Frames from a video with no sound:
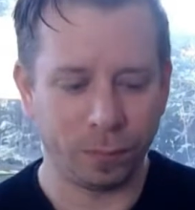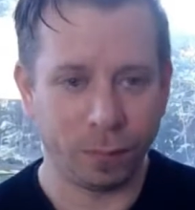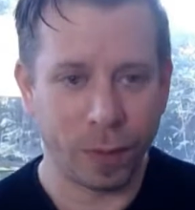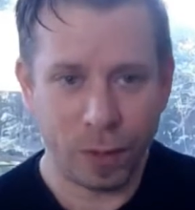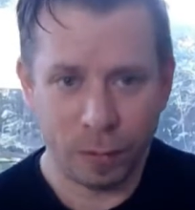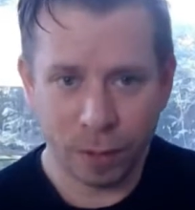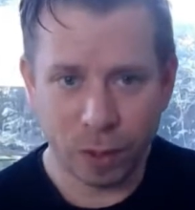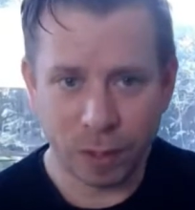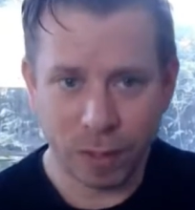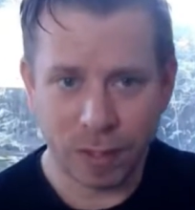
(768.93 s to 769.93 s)
I
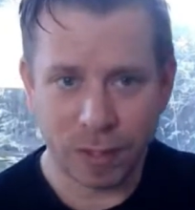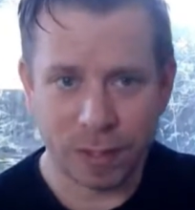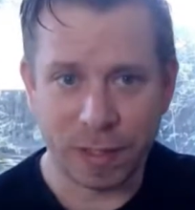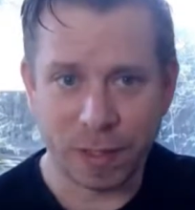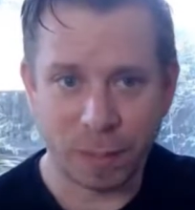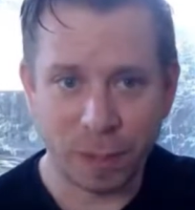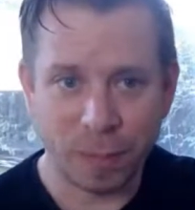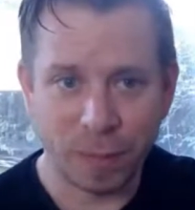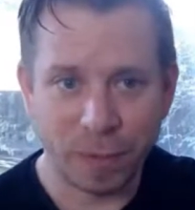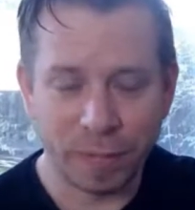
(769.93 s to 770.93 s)
forgot to say to
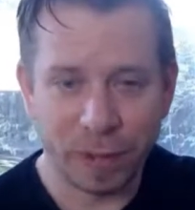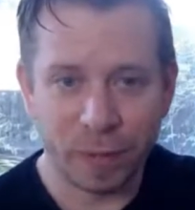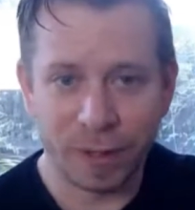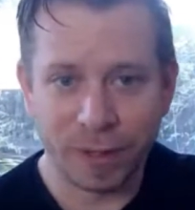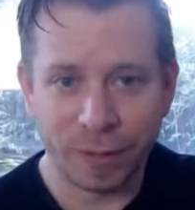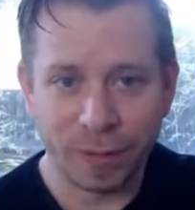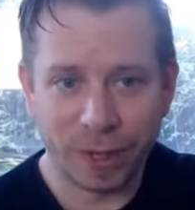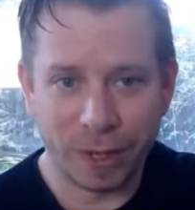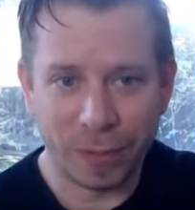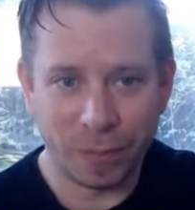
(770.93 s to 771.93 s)
people if they want
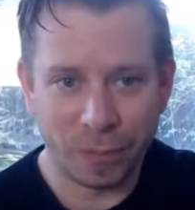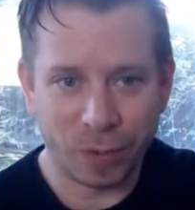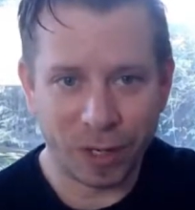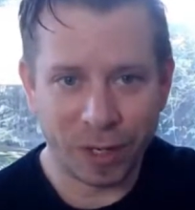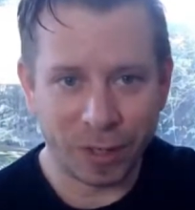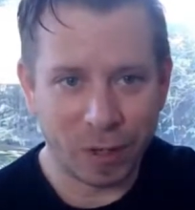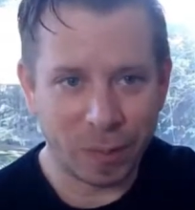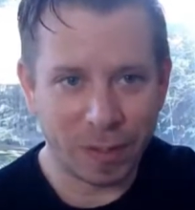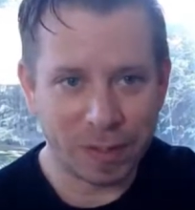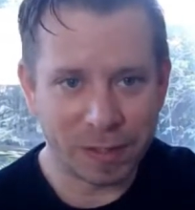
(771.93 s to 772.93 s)
to write in the
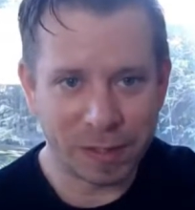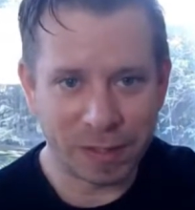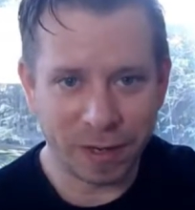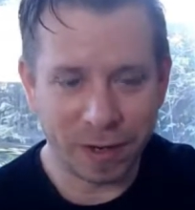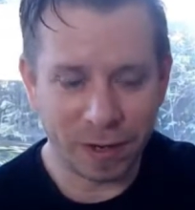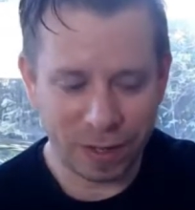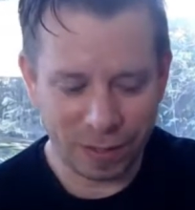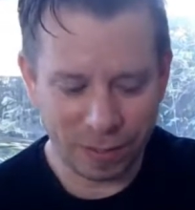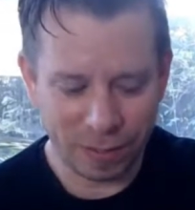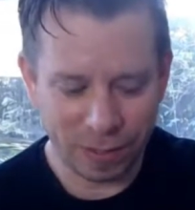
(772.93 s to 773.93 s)
comments to say
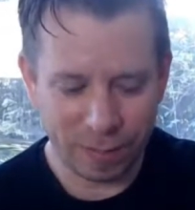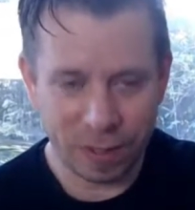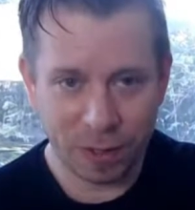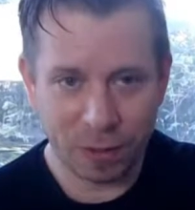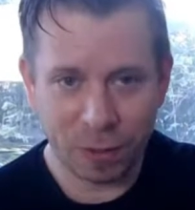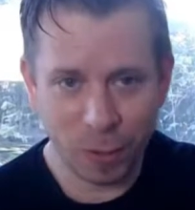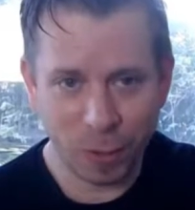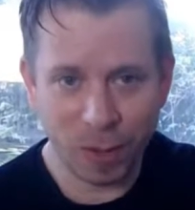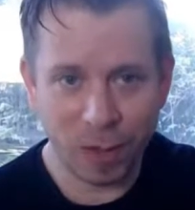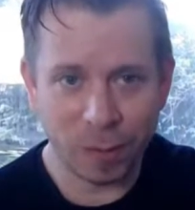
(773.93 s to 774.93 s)
hi, let me know who
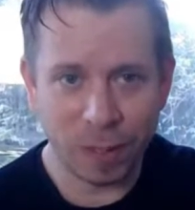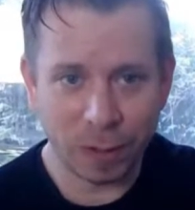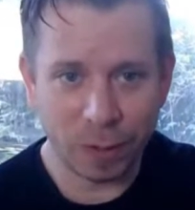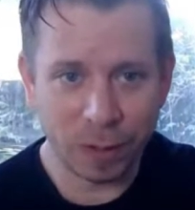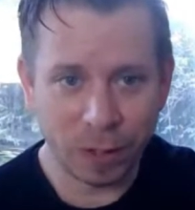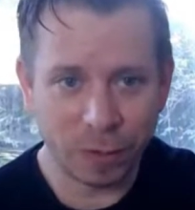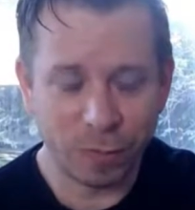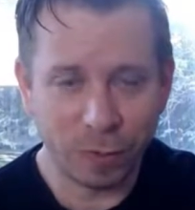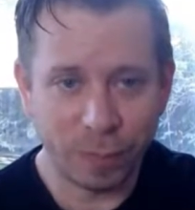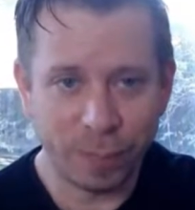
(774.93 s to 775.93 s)
you are, where you're watching
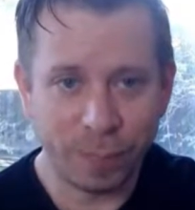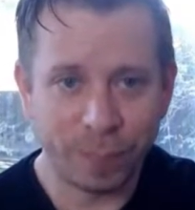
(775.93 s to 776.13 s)
from.